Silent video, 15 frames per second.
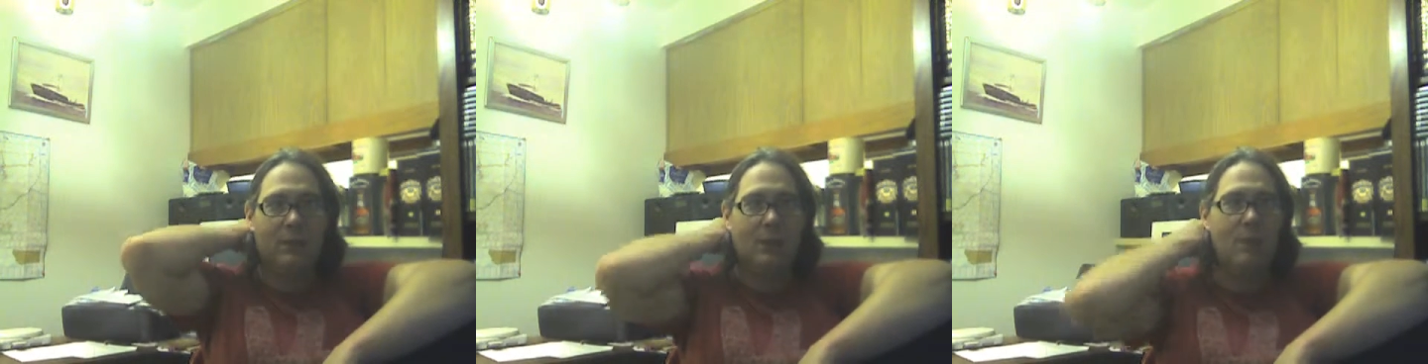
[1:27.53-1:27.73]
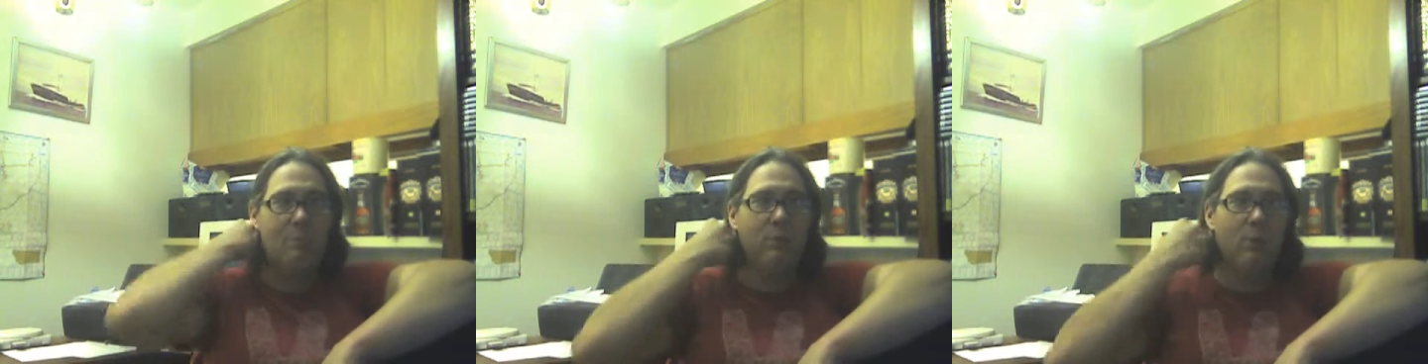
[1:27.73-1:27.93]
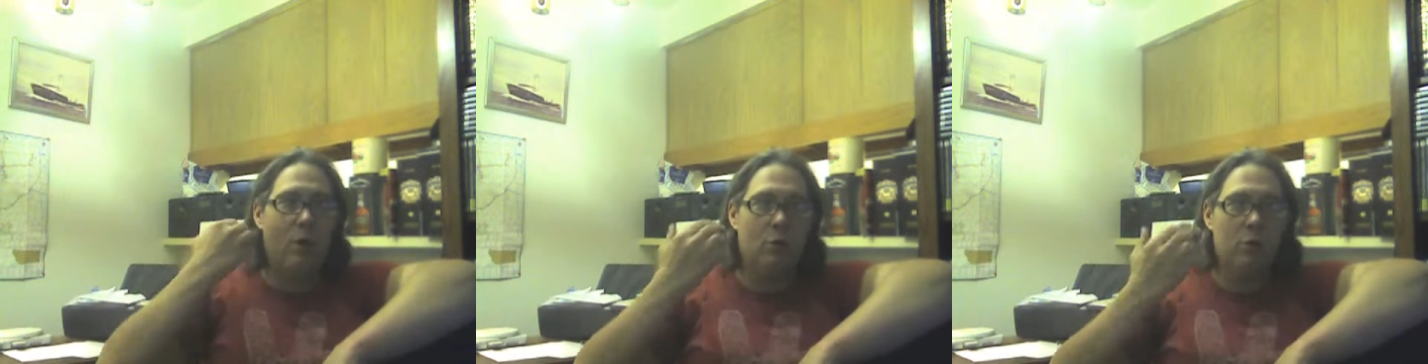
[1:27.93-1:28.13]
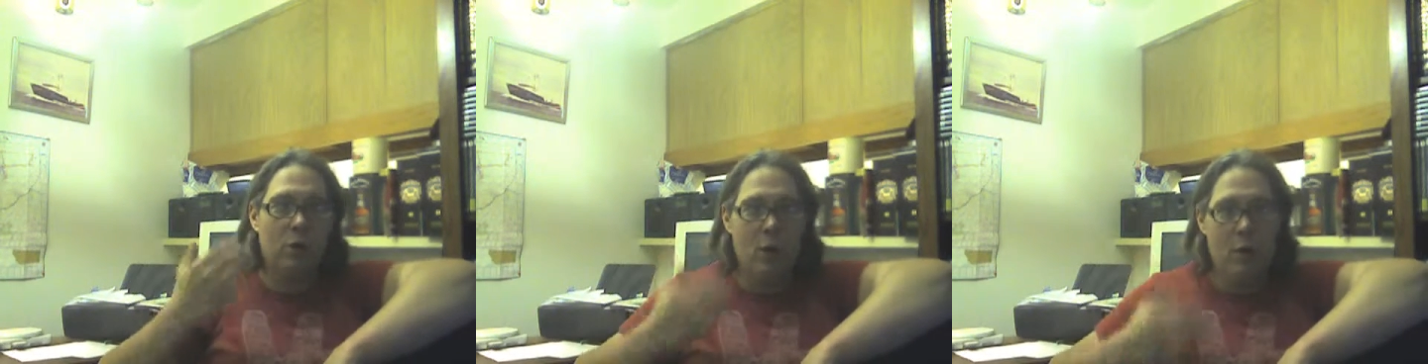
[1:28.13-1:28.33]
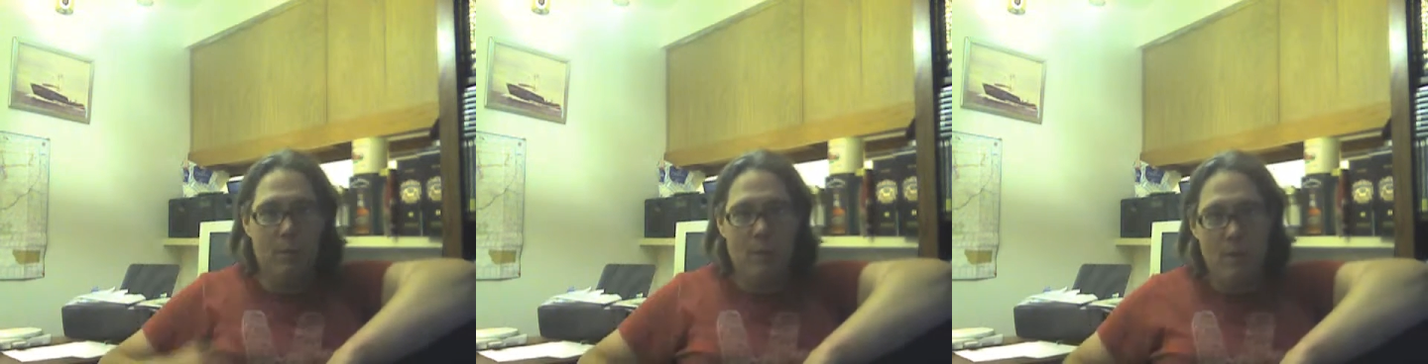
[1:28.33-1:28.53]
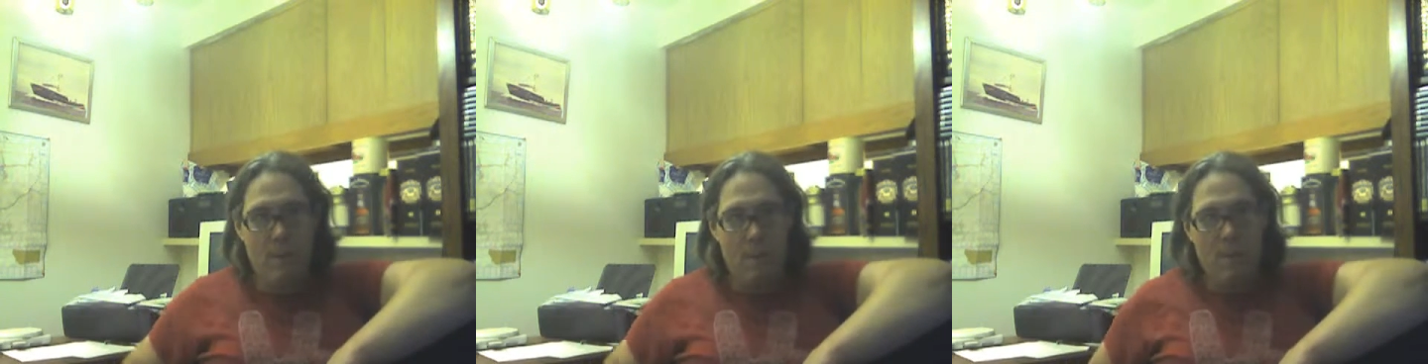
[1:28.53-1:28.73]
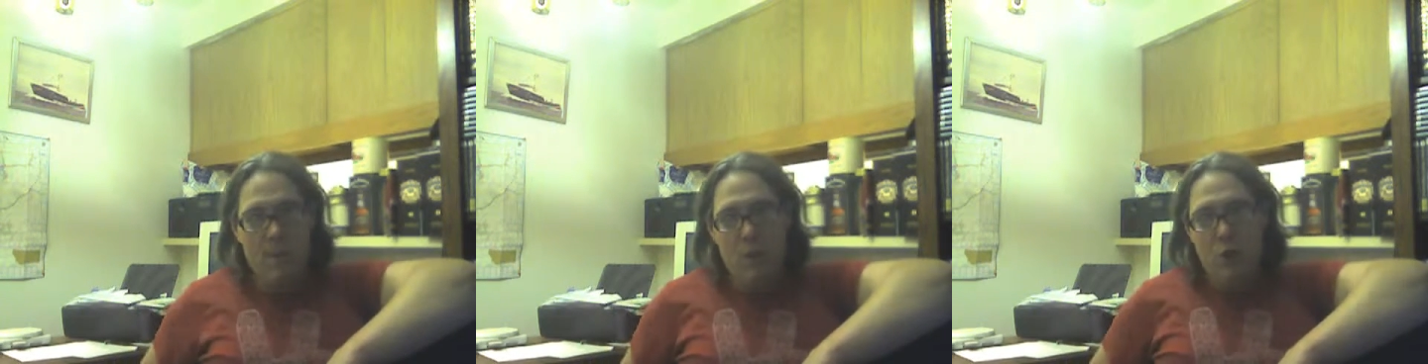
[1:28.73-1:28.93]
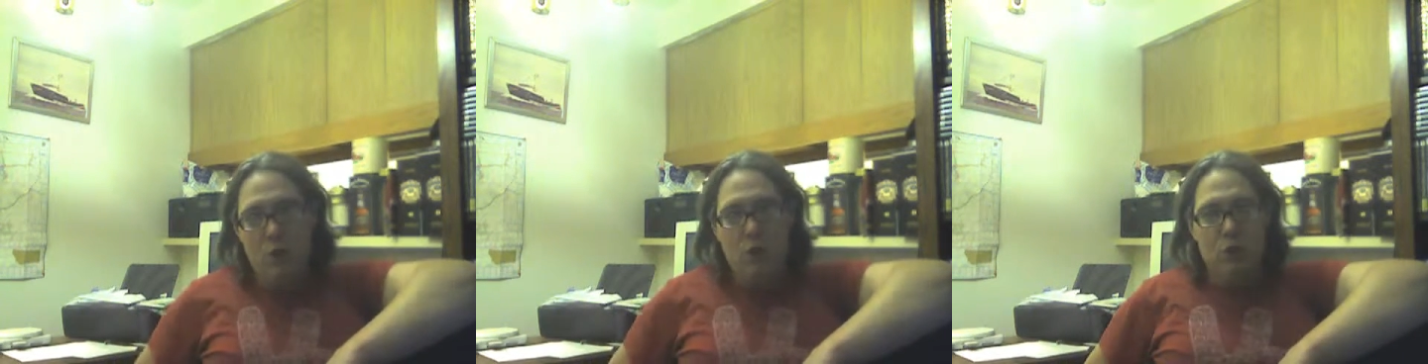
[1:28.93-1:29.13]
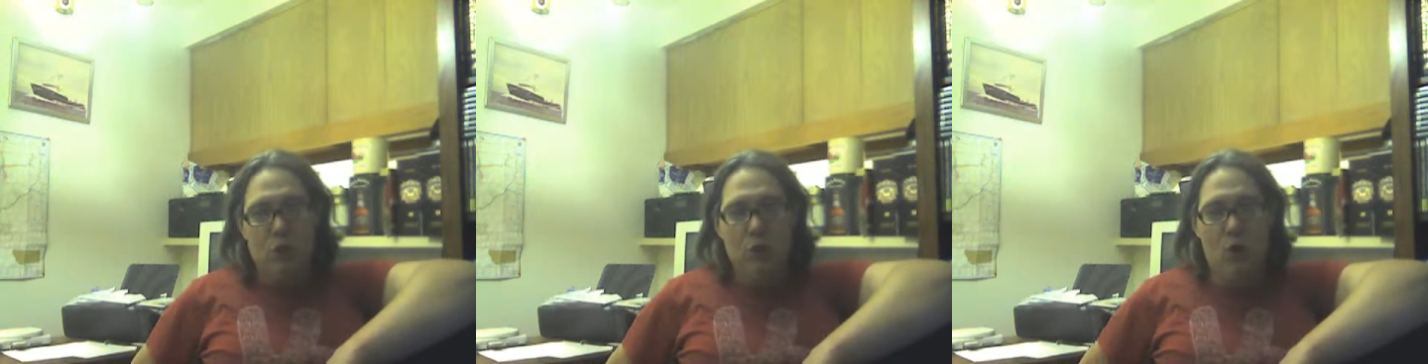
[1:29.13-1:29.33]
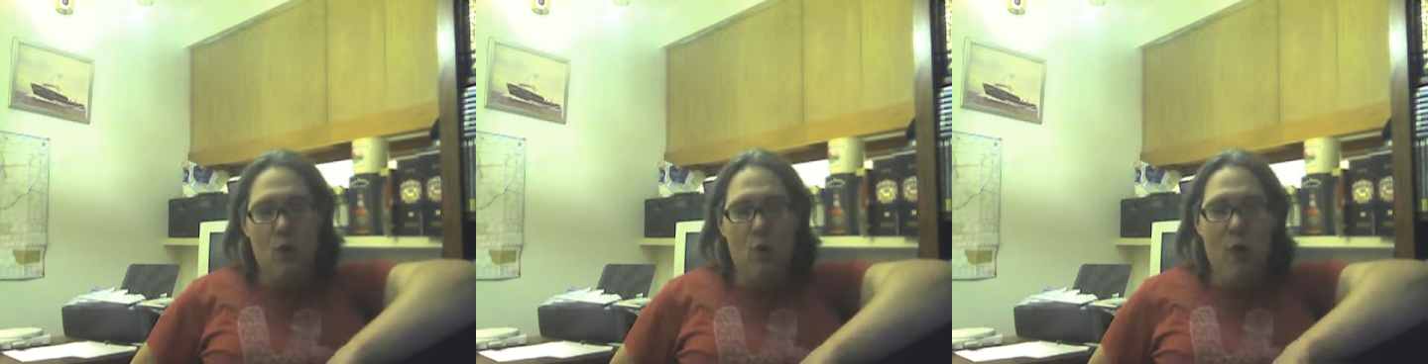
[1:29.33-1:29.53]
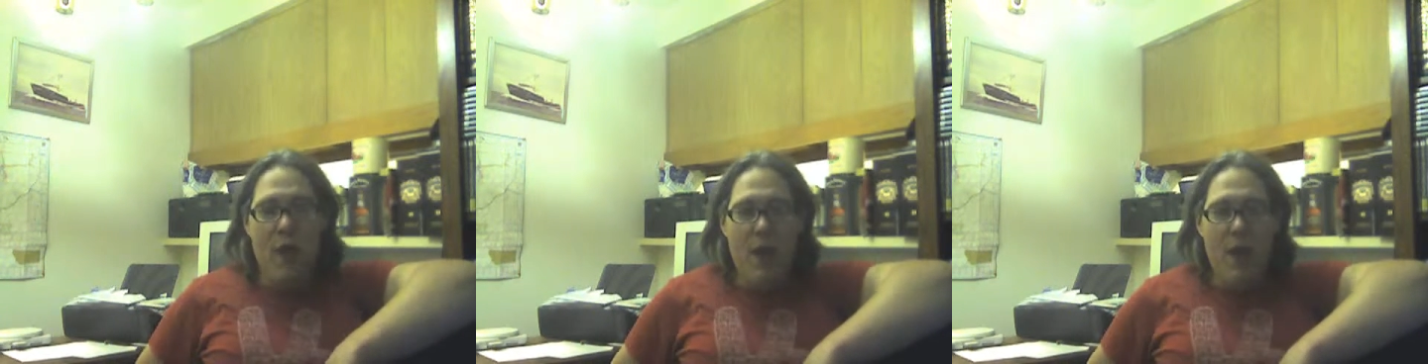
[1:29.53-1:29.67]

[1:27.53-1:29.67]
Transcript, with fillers: and it got plugged up. So,